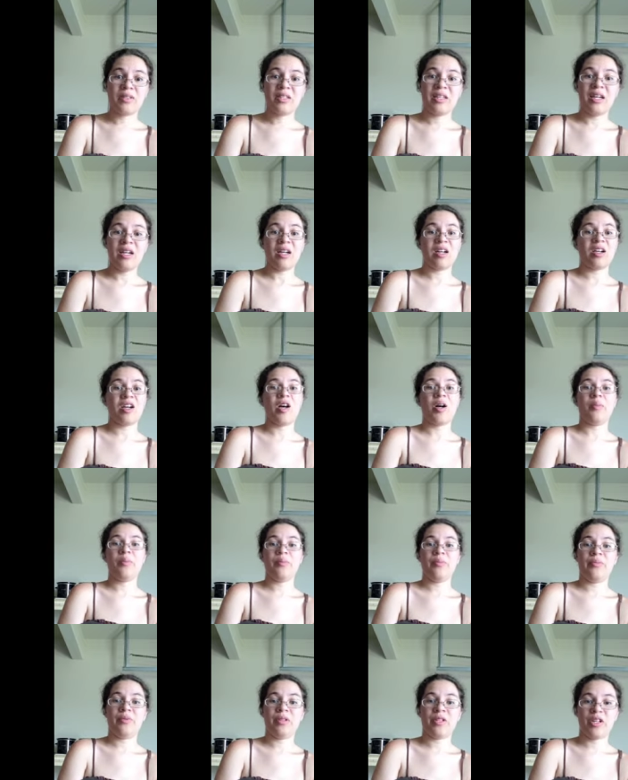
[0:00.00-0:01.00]
yeah,
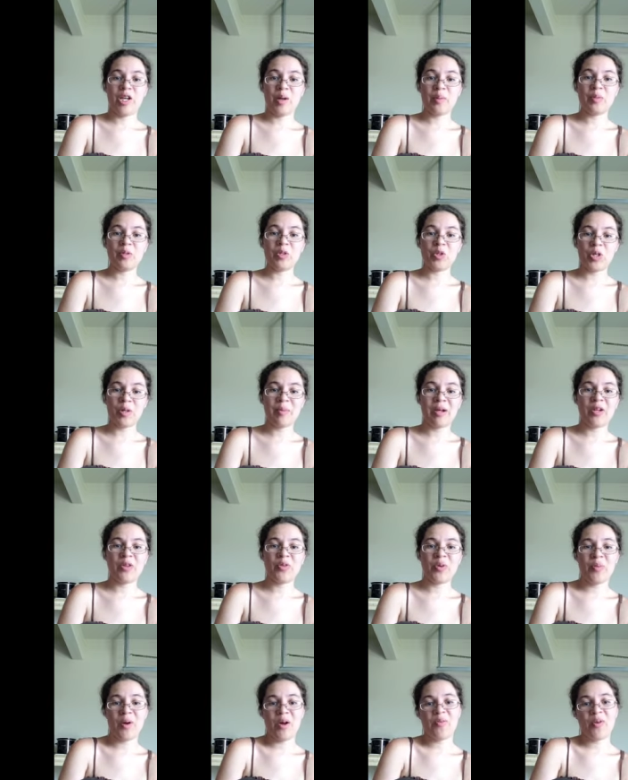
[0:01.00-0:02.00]
come join my
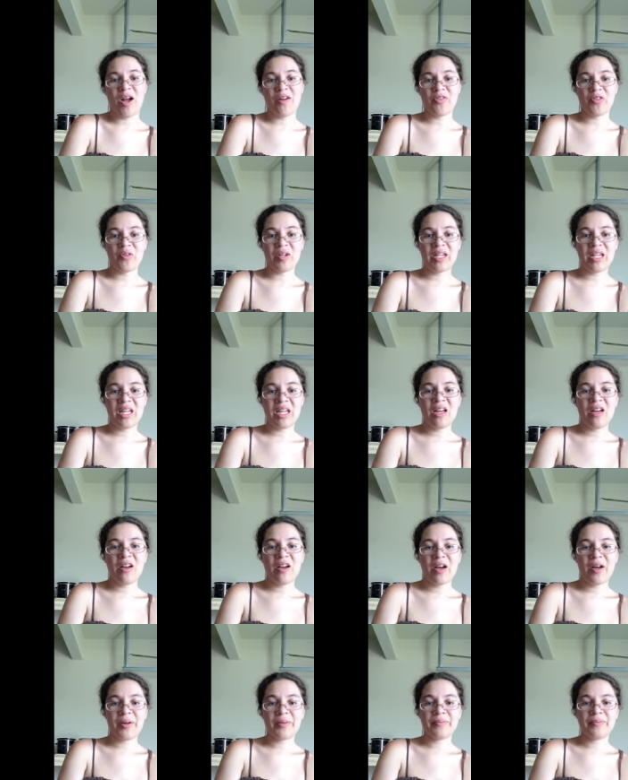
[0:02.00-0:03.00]
group on Ravelry.
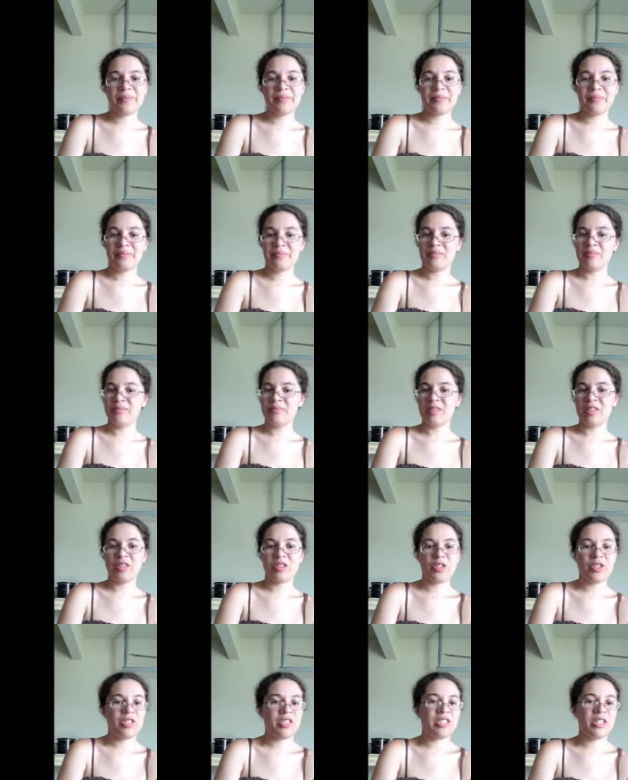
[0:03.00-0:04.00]

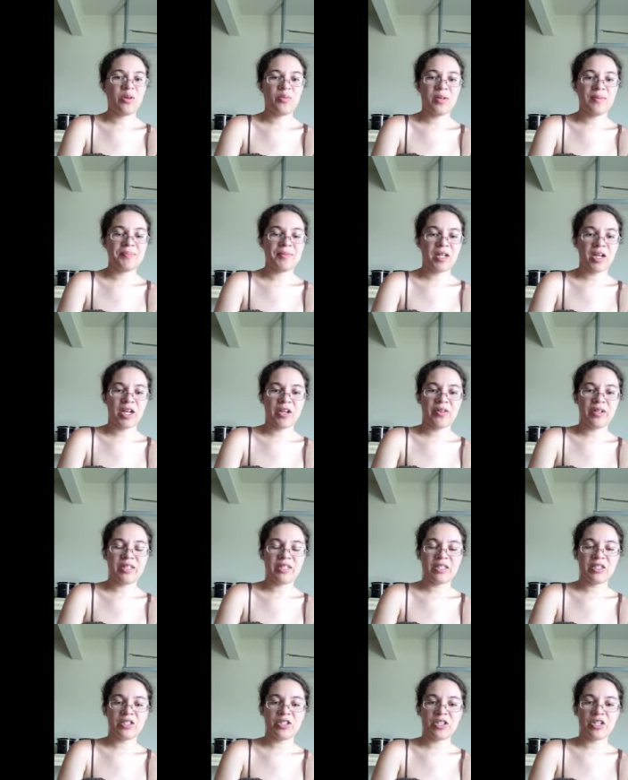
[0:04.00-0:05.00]
Search Knitwhim
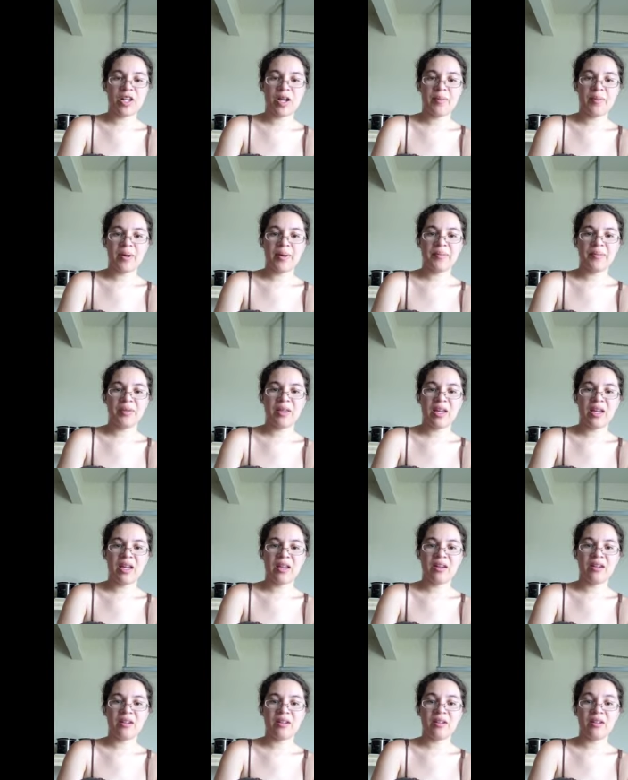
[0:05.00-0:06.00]
Diaries. It should come up.
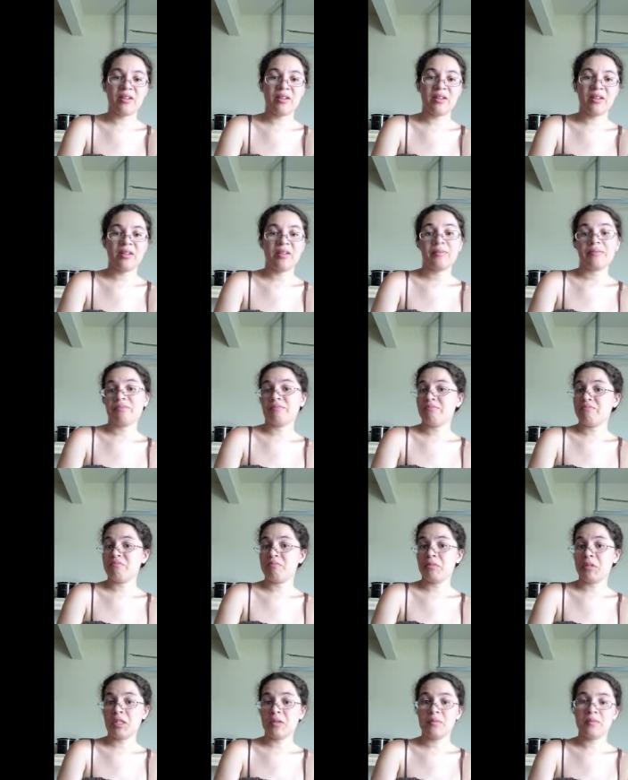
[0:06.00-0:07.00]
And yeah,
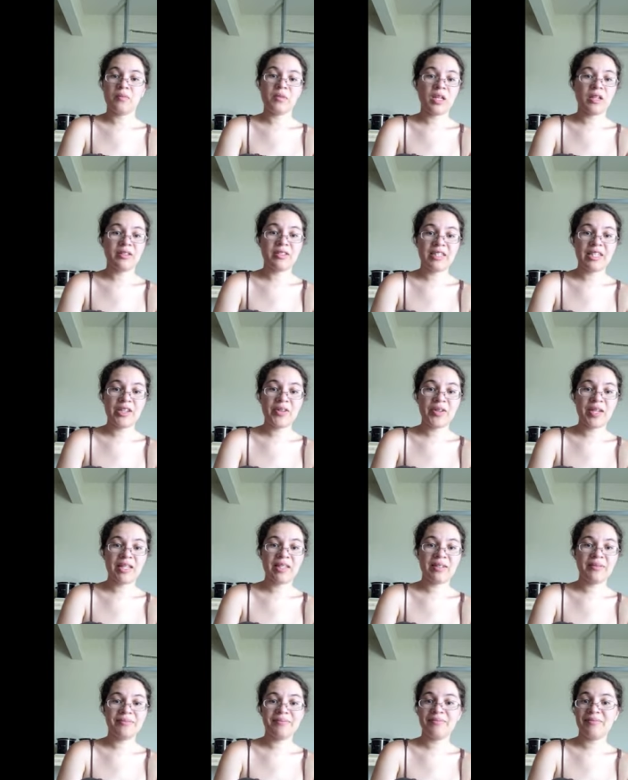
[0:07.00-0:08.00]
I'll see you
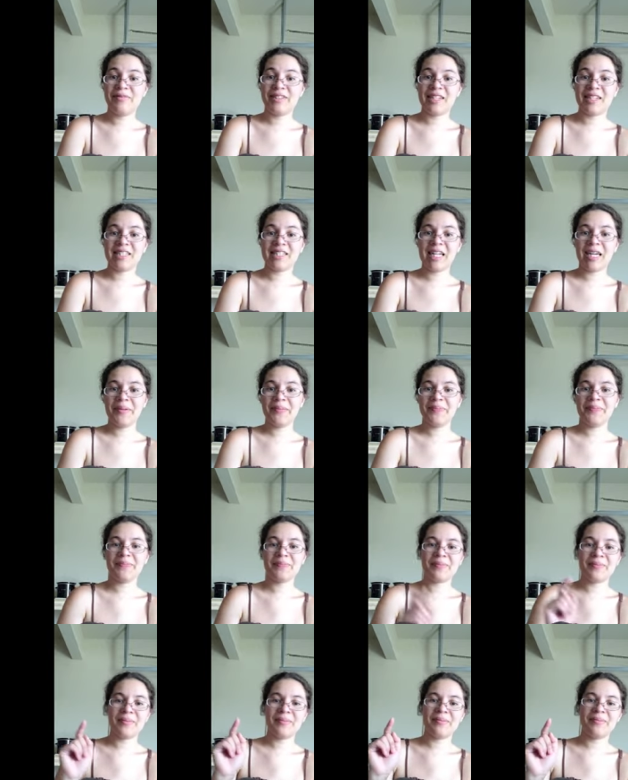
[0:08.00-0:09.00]
again next time.
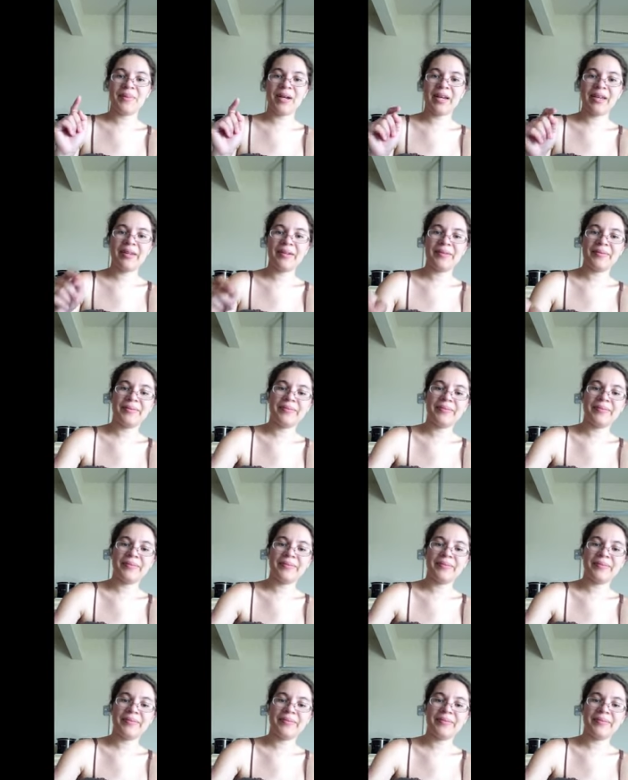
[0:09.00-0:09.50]
Bye.